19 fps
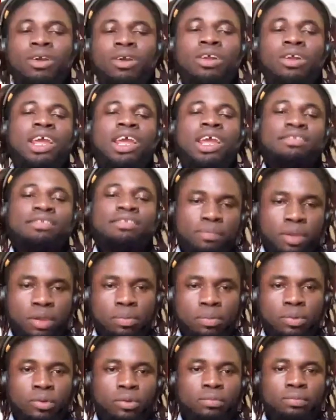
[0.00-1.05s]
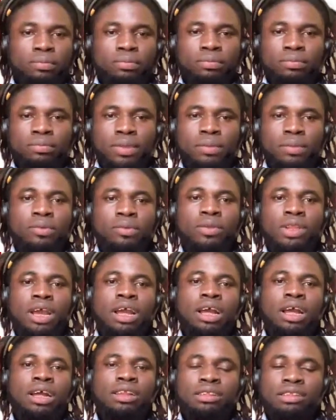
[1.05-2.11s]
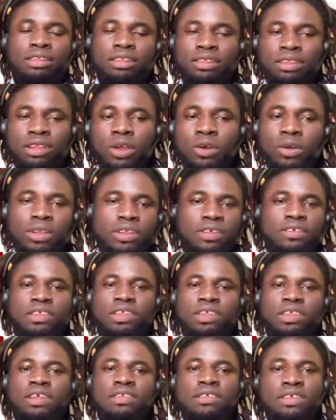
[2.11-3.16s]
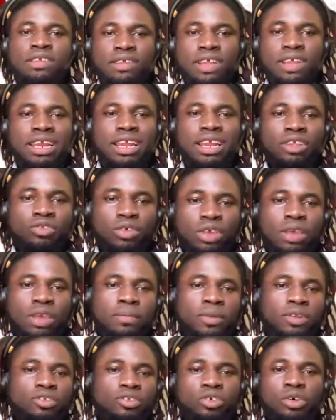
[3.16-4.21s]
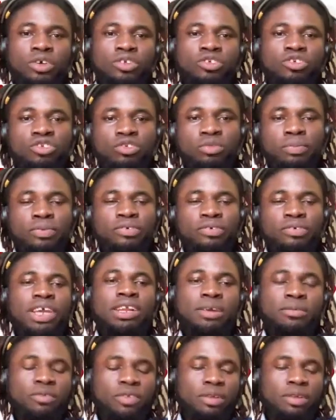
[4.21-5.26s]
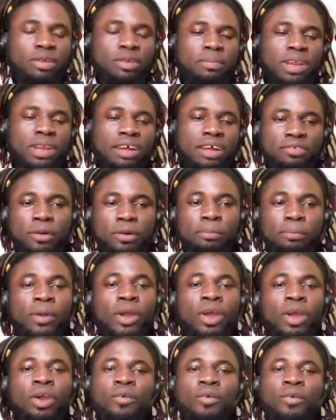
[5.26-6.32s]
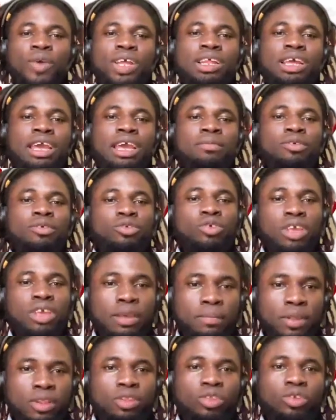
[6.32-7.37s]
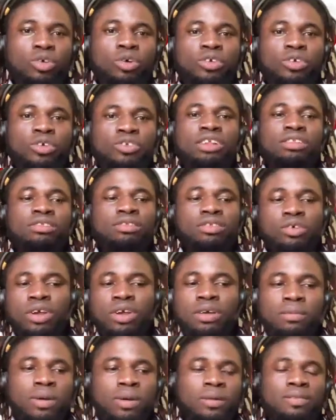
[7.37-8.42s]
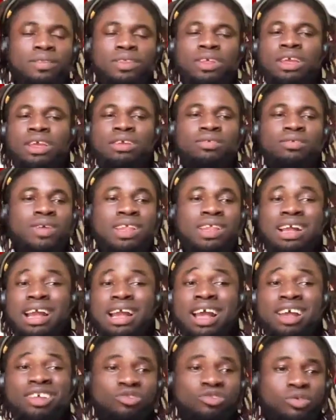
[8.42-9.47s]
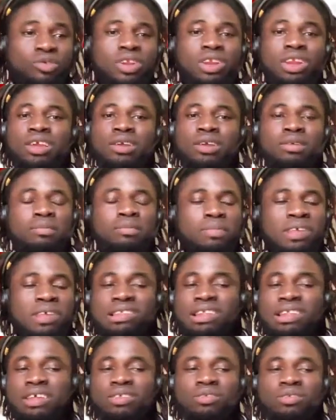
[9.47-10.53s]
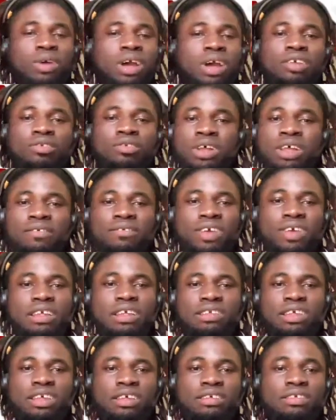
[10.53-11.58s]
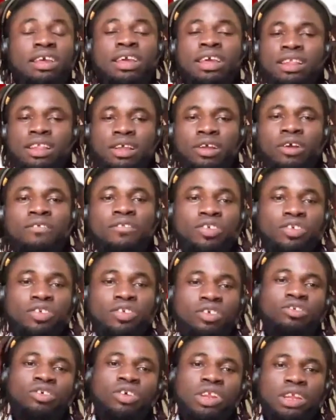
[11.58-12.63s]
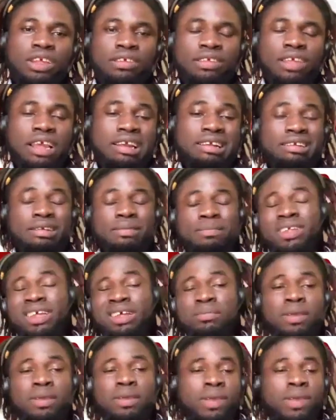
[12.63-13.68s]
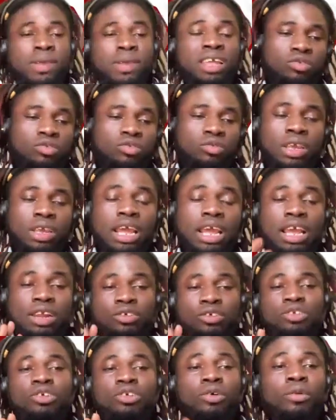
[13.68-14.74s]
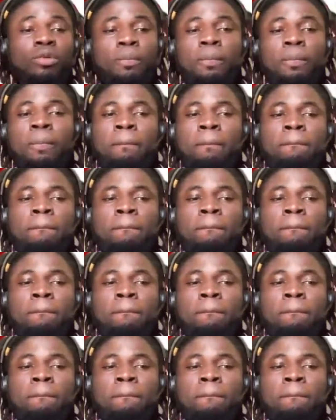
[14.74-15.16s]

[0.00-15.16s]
connecting people that are long distances and need to keep in touch. You provide them with a platform where they're able to keep in touch and talk about things, whether casually, business-wise, whatever it is. The conversation is encrypted, maybe end to end, I don't know.